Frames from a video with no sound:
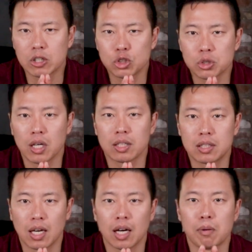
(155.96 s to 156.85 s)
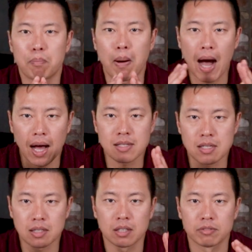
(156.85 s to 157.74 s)
you should attain a
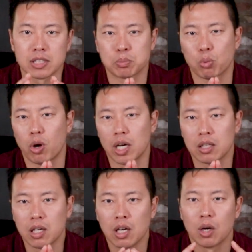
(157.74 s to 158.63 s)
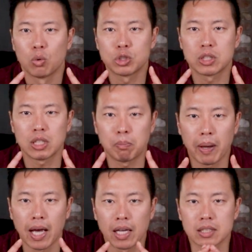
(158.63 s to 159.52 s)
positive spread, which
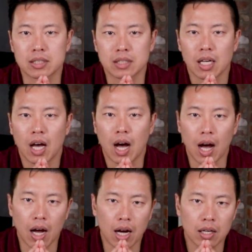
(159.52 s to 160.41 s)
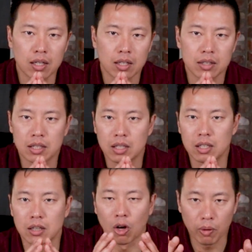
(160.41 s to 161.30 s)
depends on
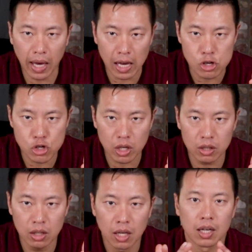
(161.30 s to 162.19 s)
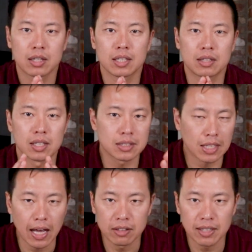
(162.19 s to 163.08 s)
the location, the
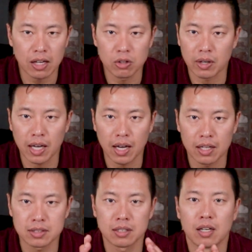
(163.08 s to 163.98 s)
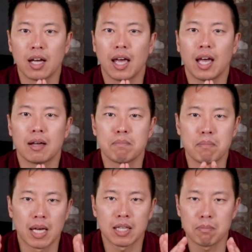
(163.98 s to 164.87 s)
discount that you get, and
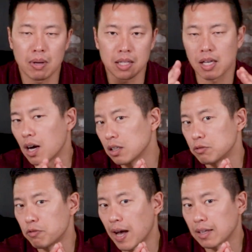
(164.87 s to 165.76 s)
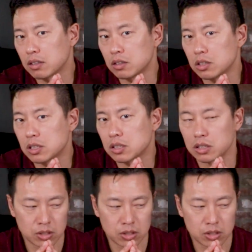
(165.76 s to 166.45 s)
many other factors.